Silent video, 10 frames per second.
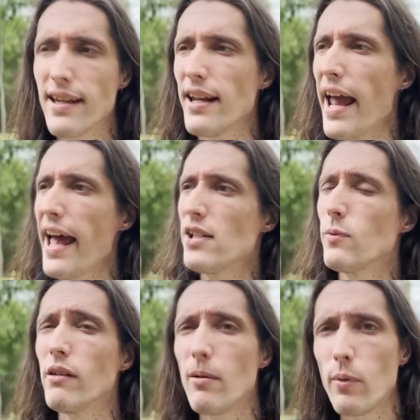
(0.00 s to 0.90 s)
And as
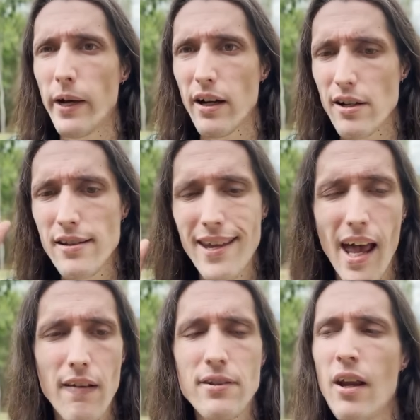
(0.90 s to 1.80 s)
we liberate
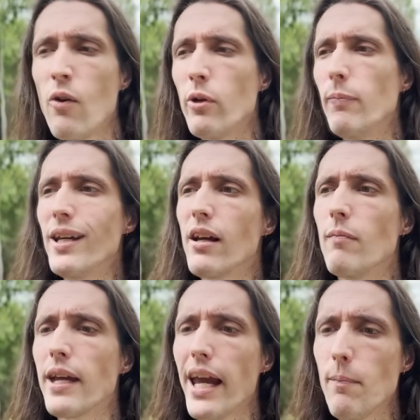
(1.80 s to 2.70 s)
ourselves, we
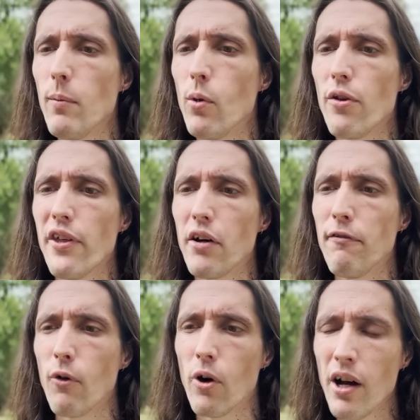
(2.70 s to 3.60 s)
become capable,
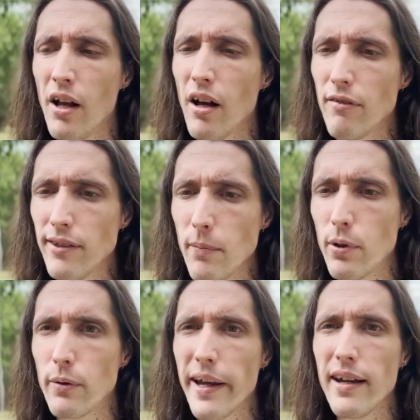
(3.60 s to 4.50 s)
therefore, of
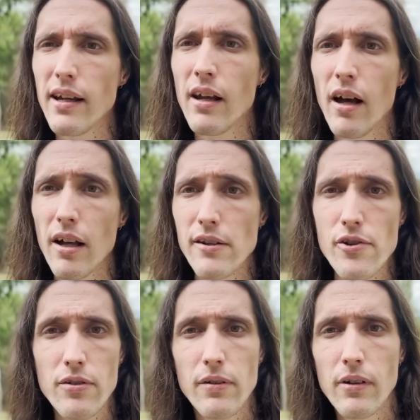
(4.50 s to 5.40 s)
liberating others.